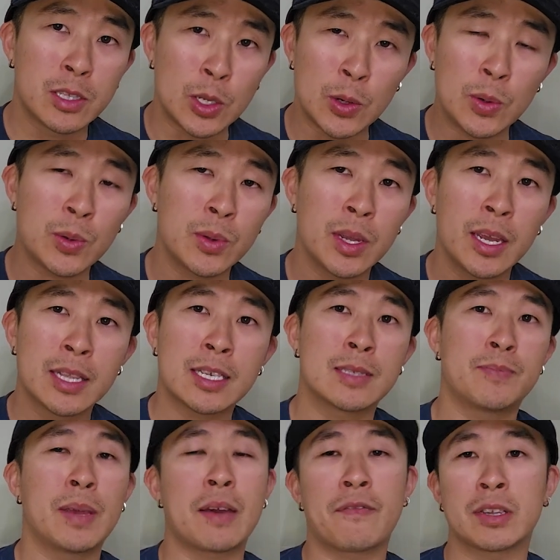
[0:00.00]
tune
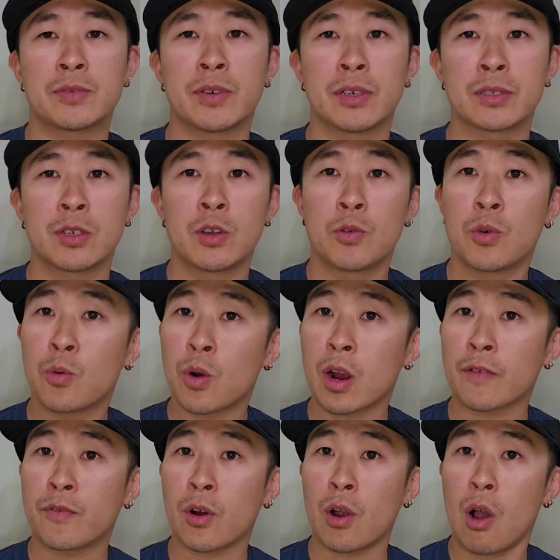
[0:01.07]
these BFS reels will
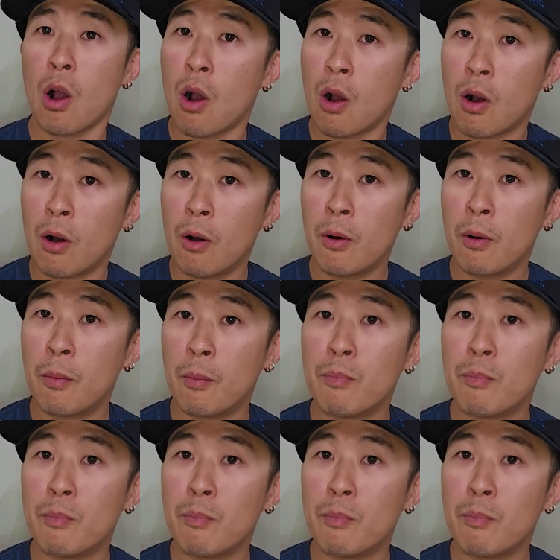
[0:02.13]
work for all